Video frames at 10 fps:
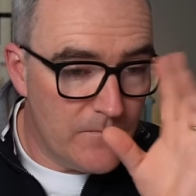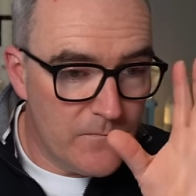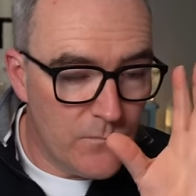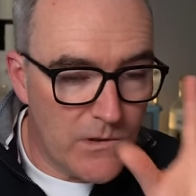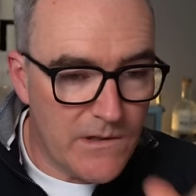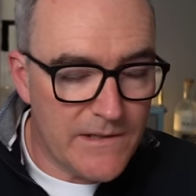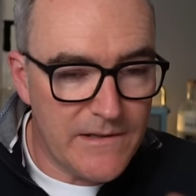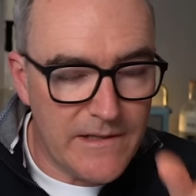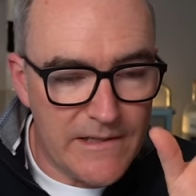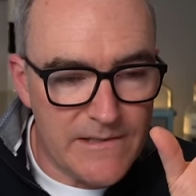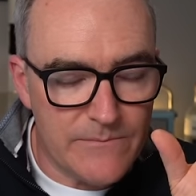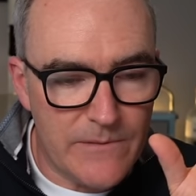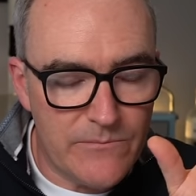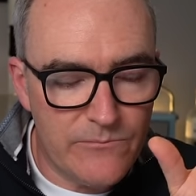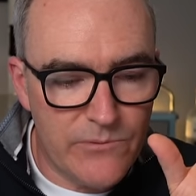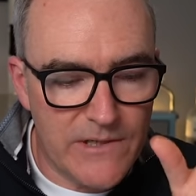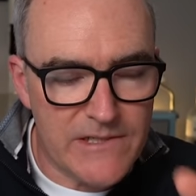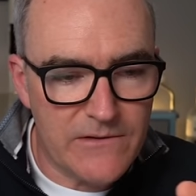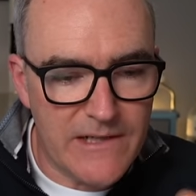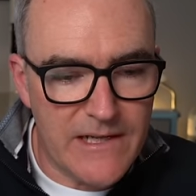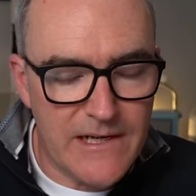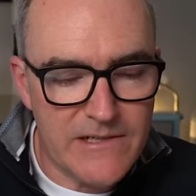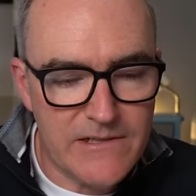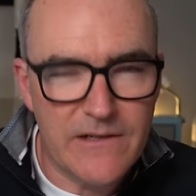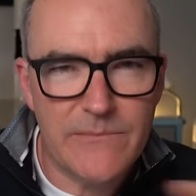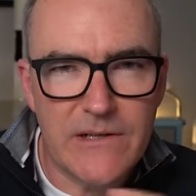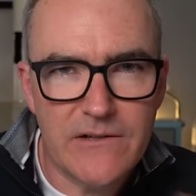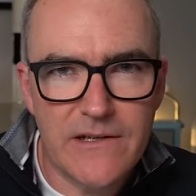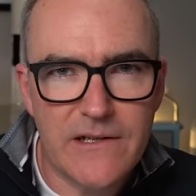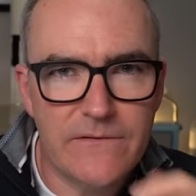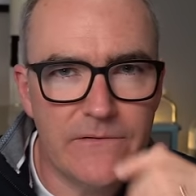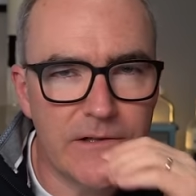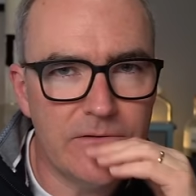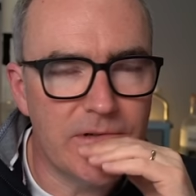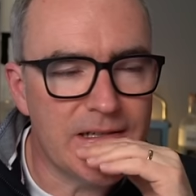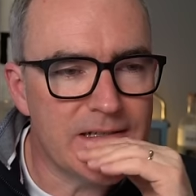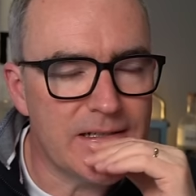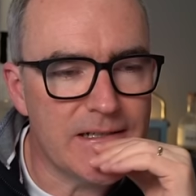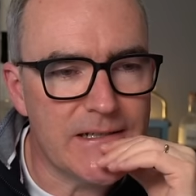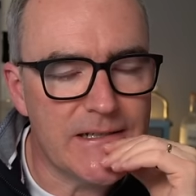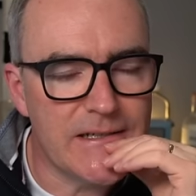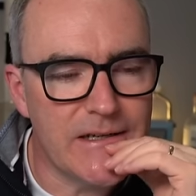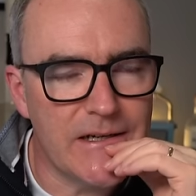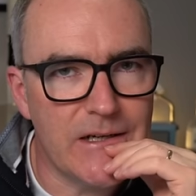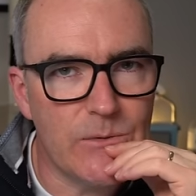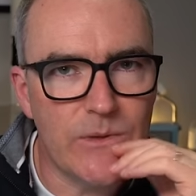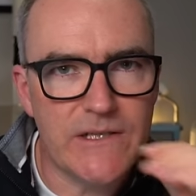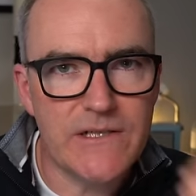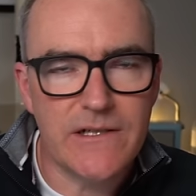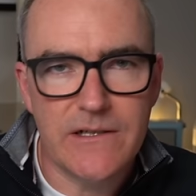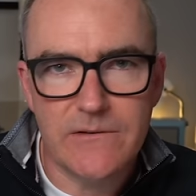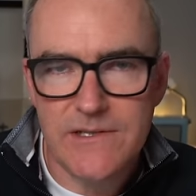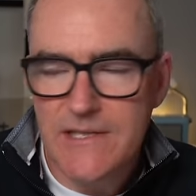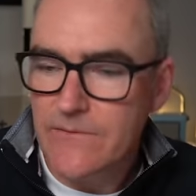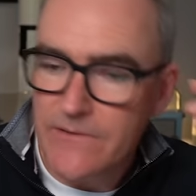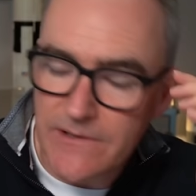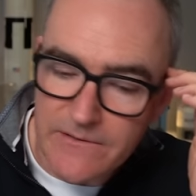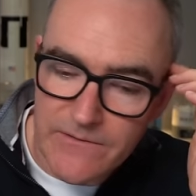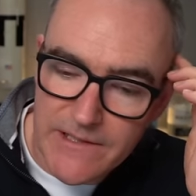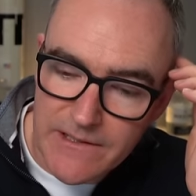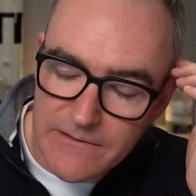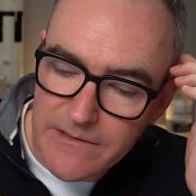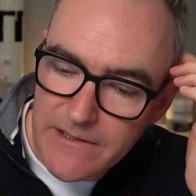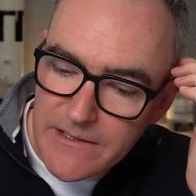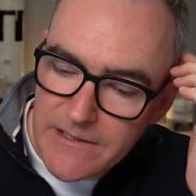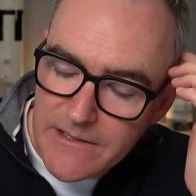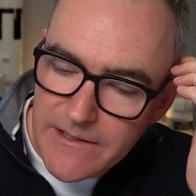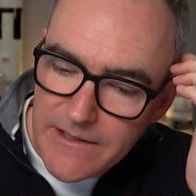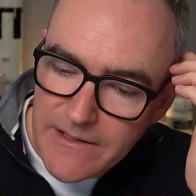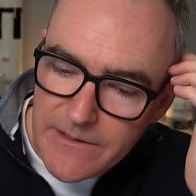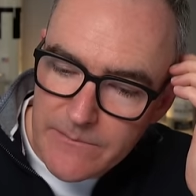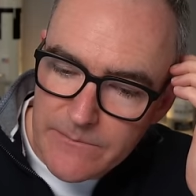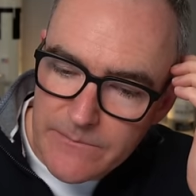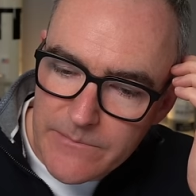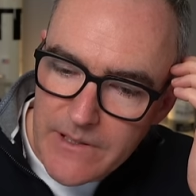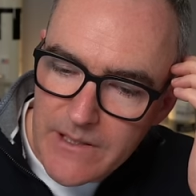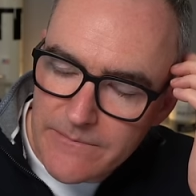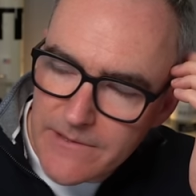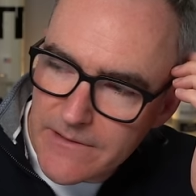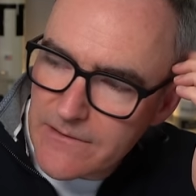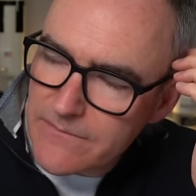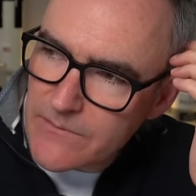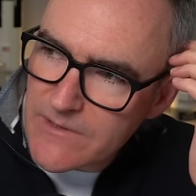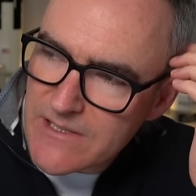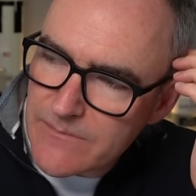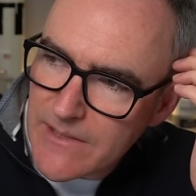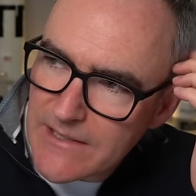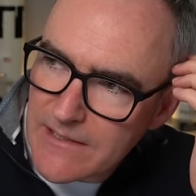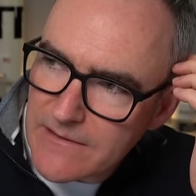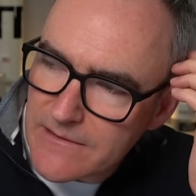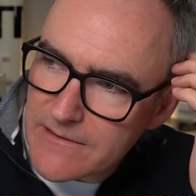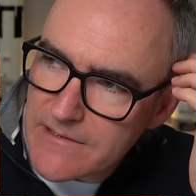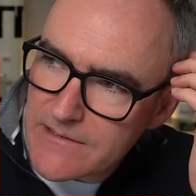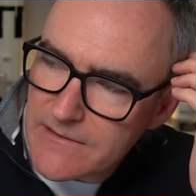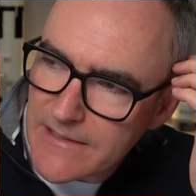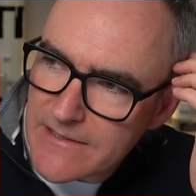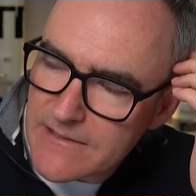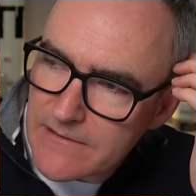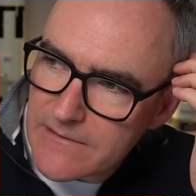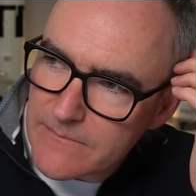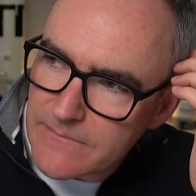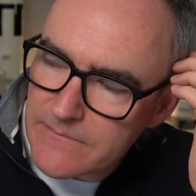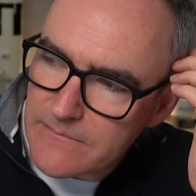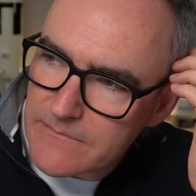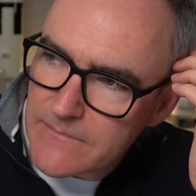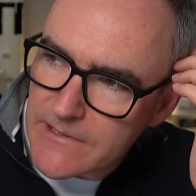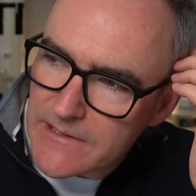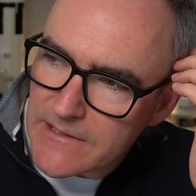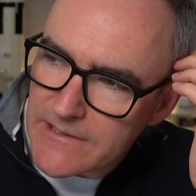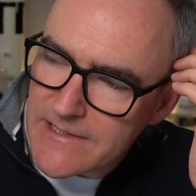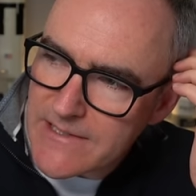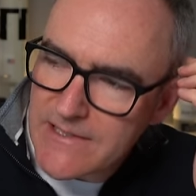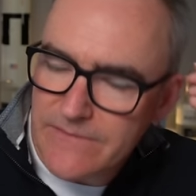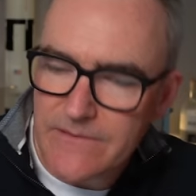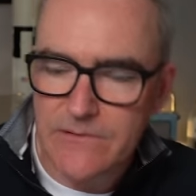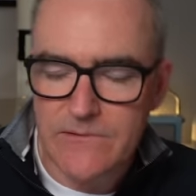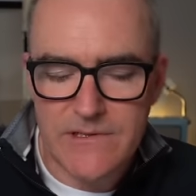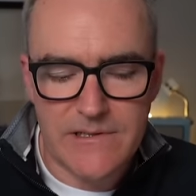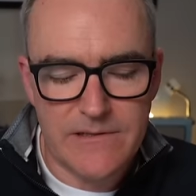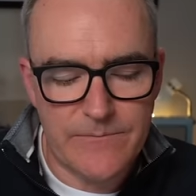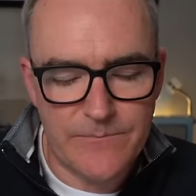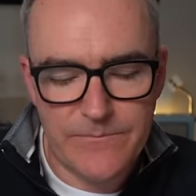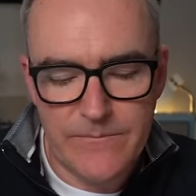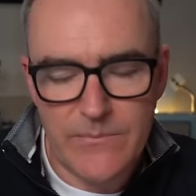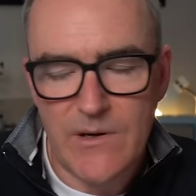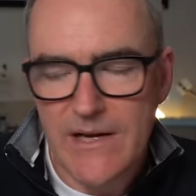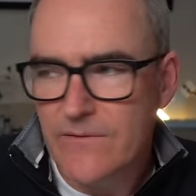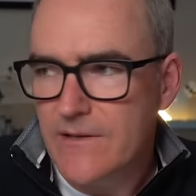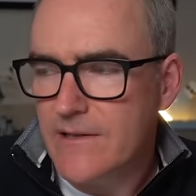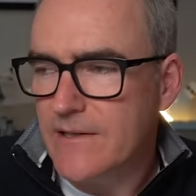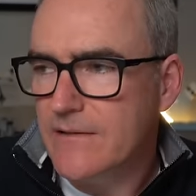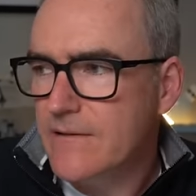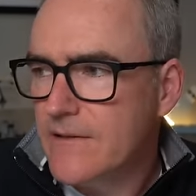what I think is a pretty solid collection. I've been looking at a few recently, which I'll save for another video. But I don't know if I want to spend large next time, because it is difficult to buy everything